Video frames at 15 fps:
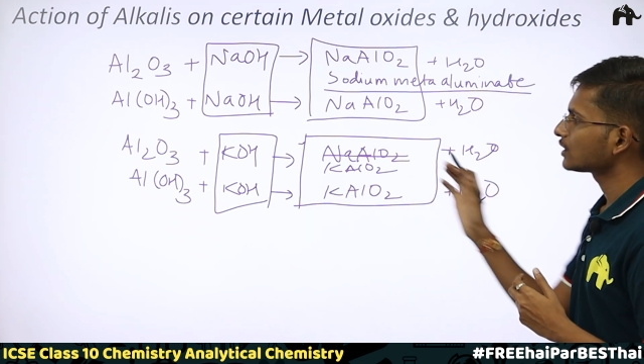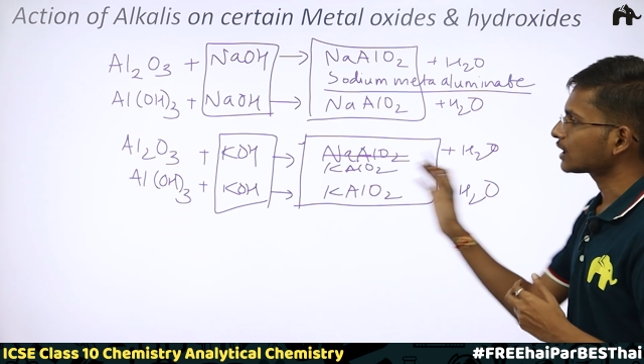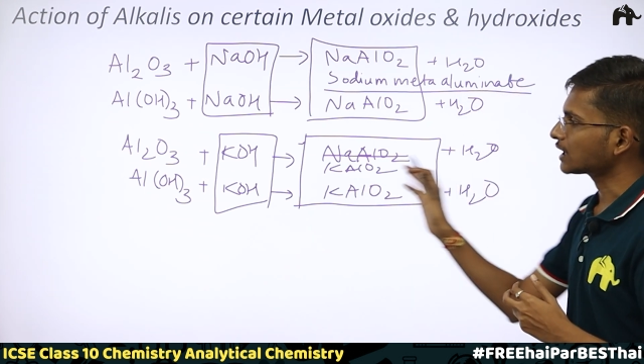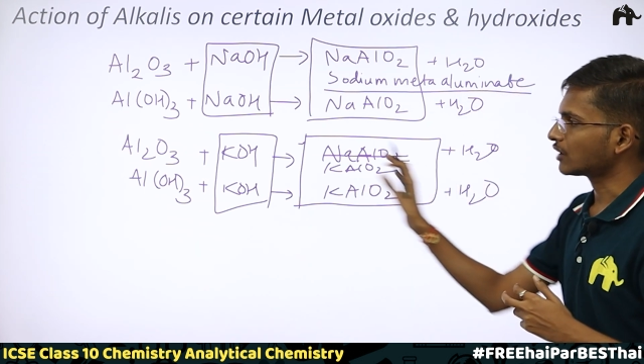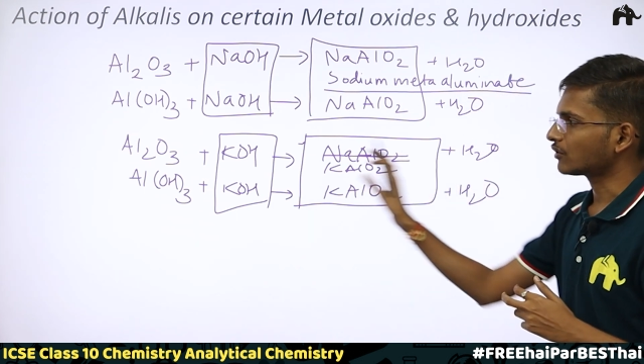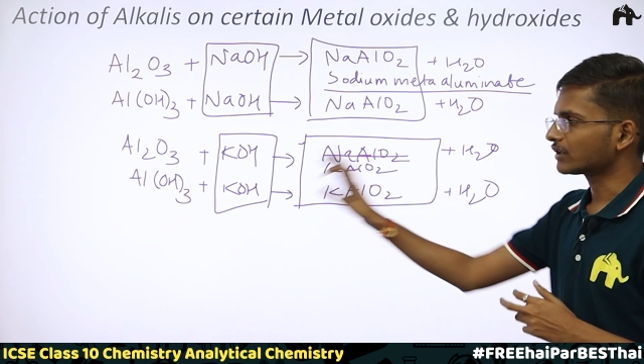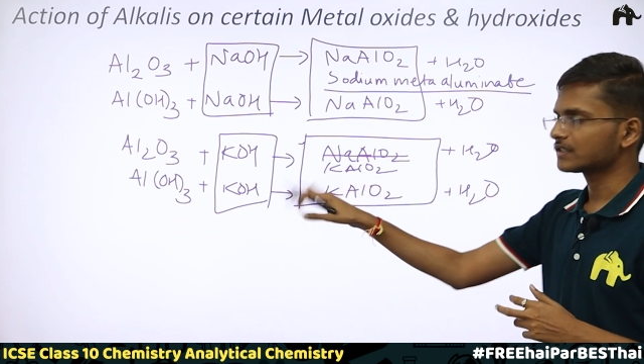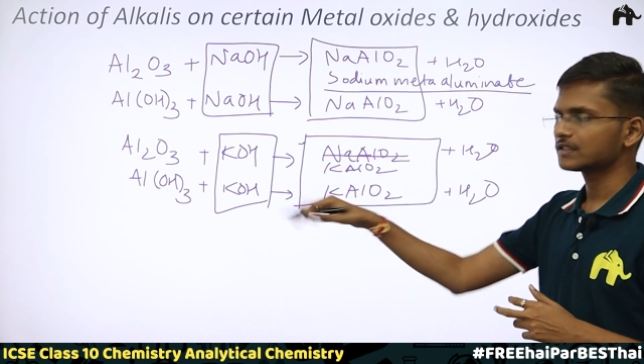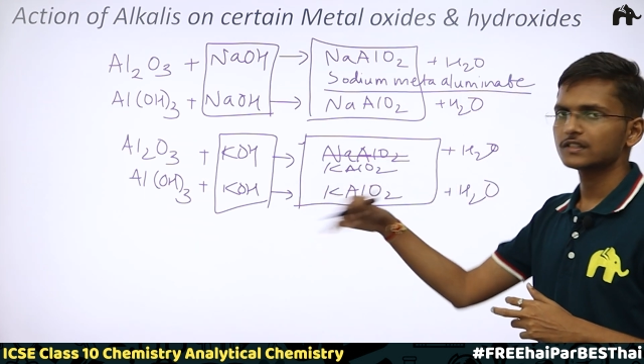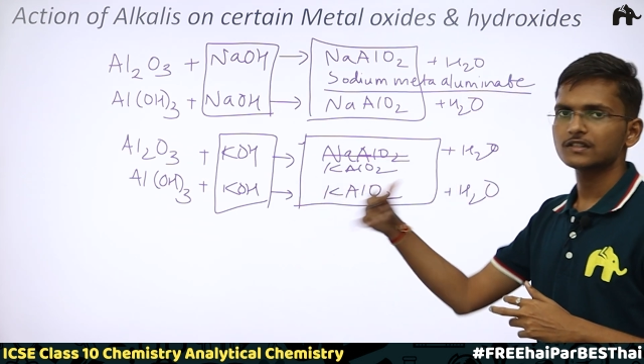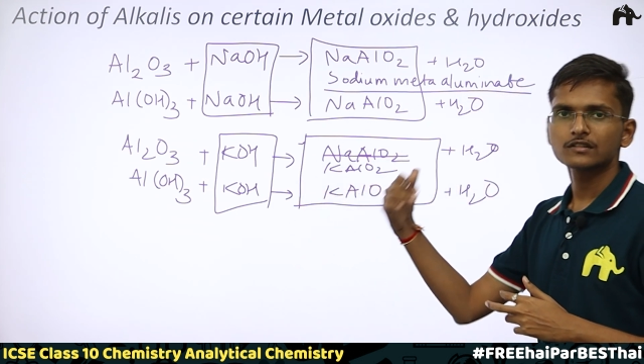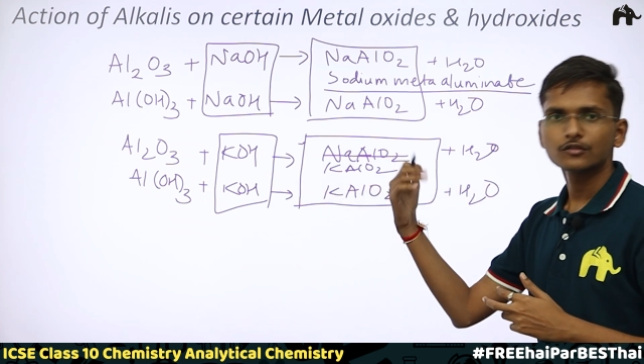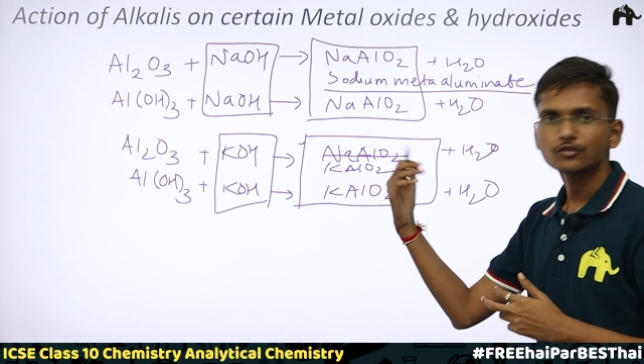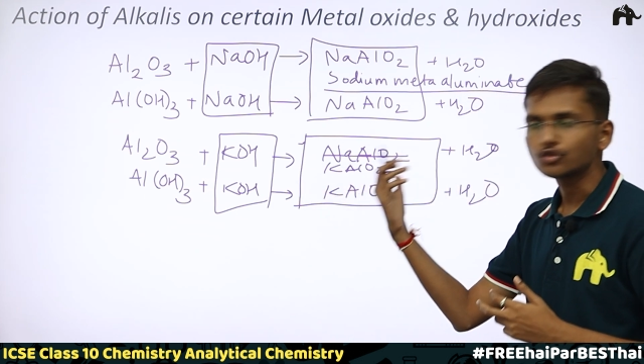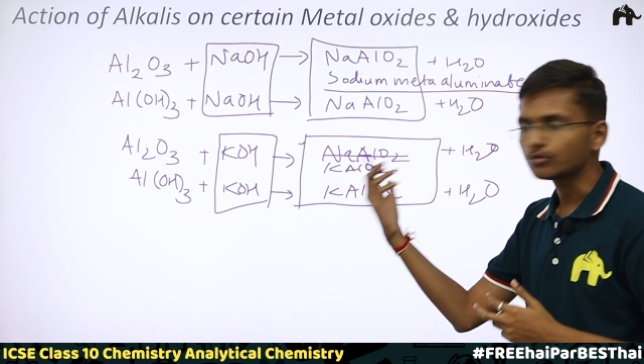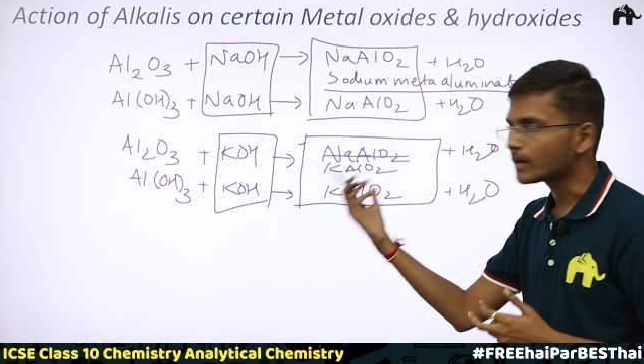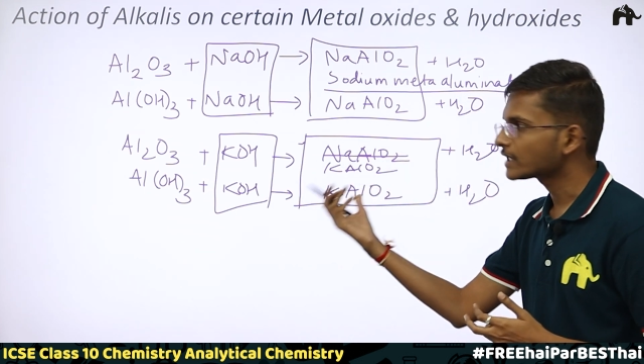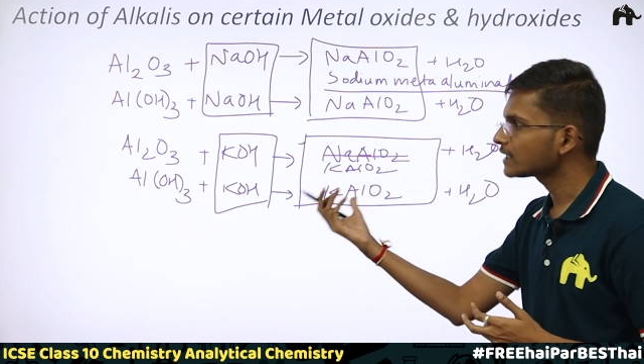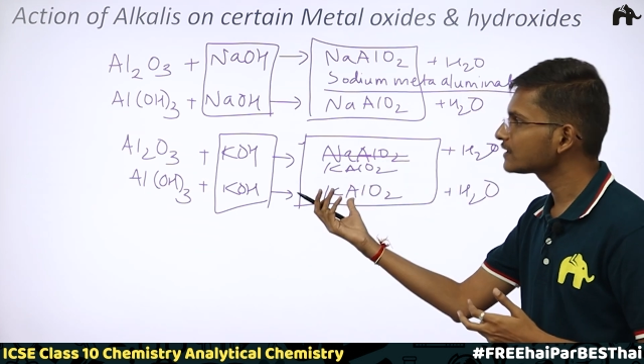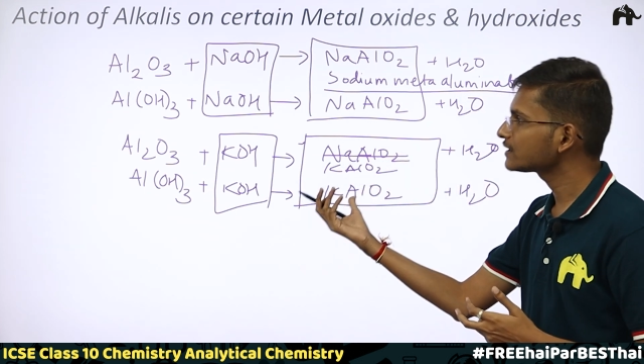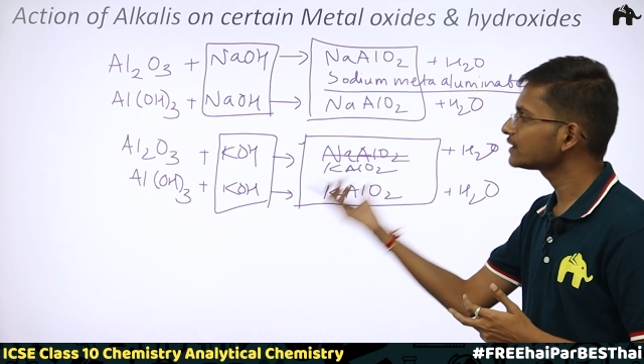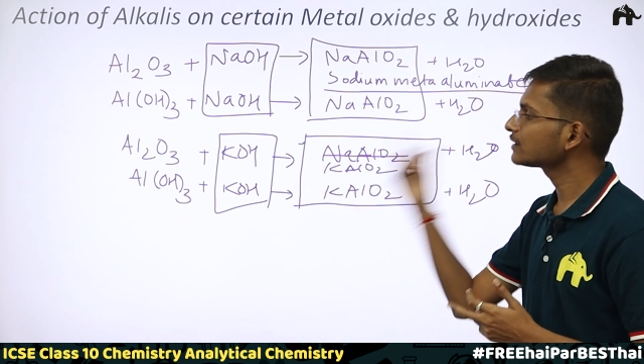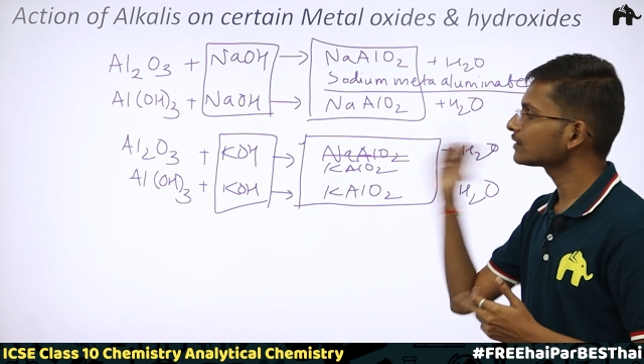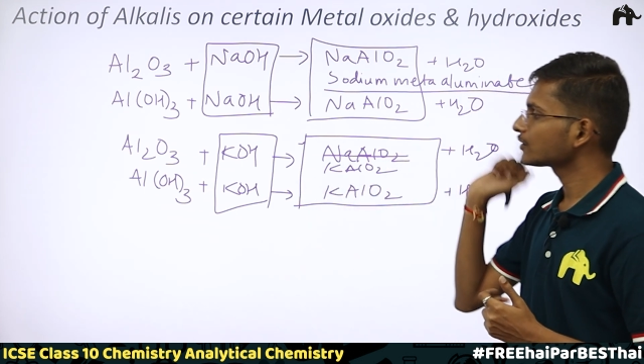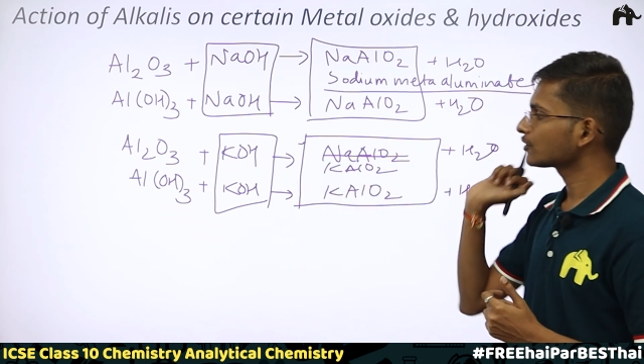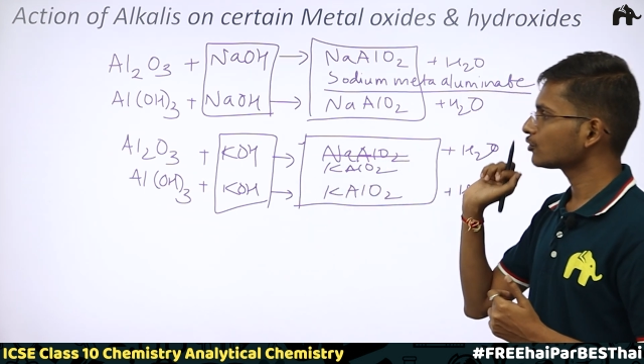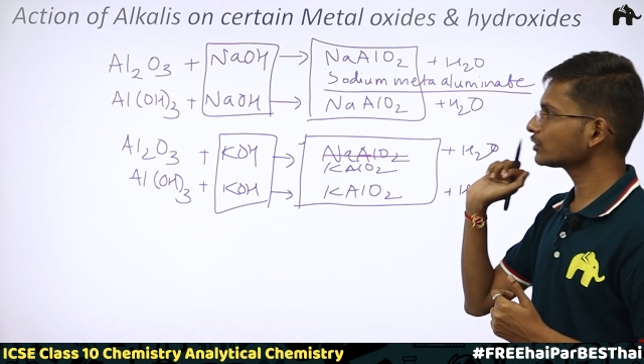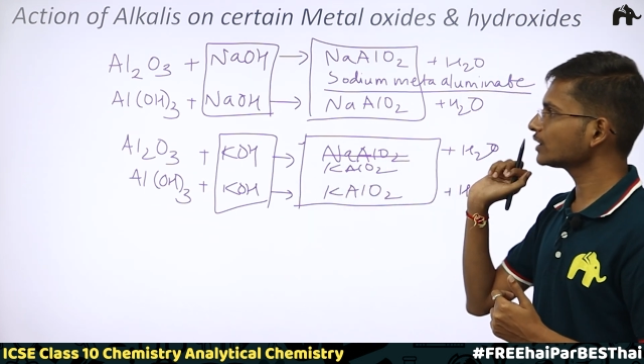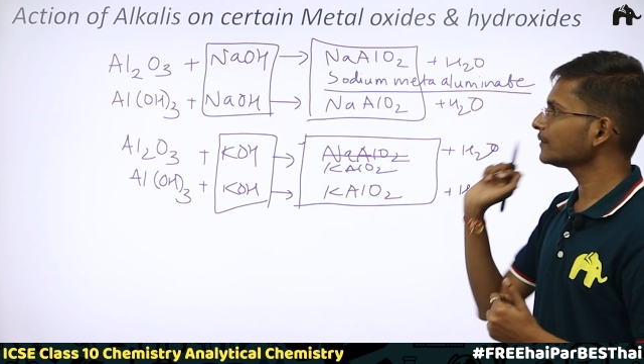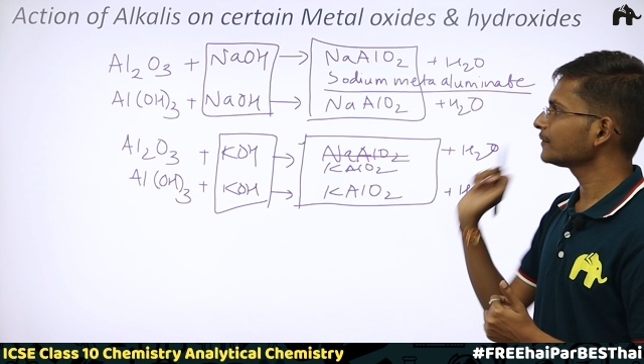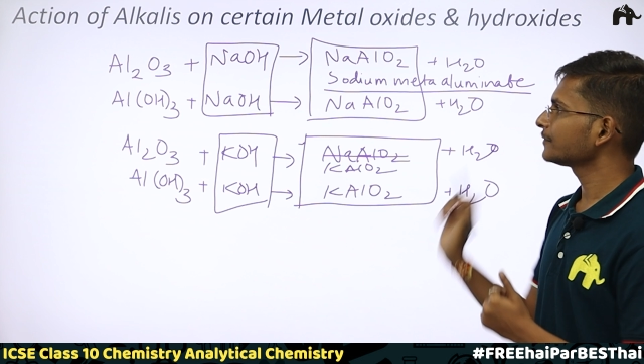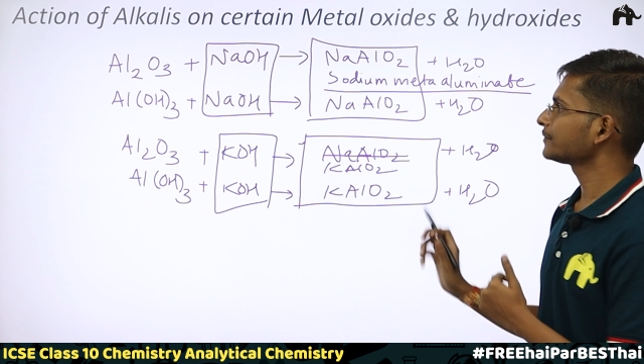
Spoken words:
Now rest is to balance it. Okay,